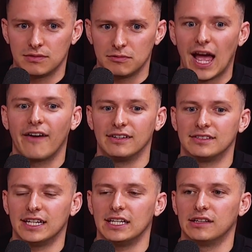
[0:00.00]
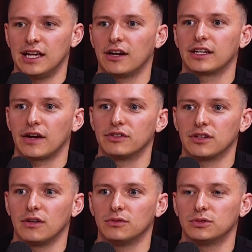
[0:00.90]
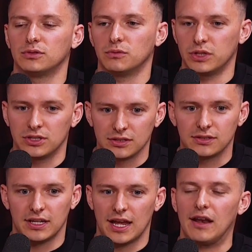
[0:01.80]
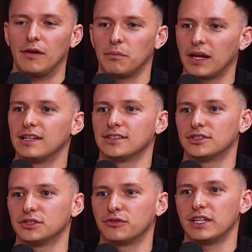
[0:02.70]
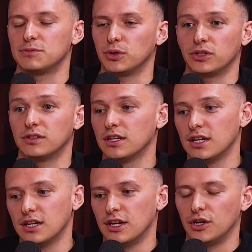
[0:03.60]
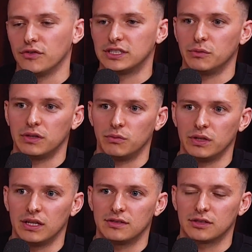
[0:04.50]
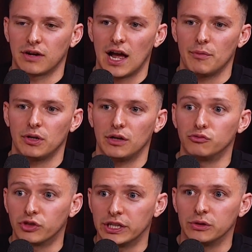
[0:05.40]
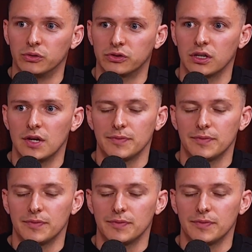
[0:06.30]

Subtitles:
guarantee that they are going to get results, which is in a place such as Facebook and obviously with Instagram and Reels.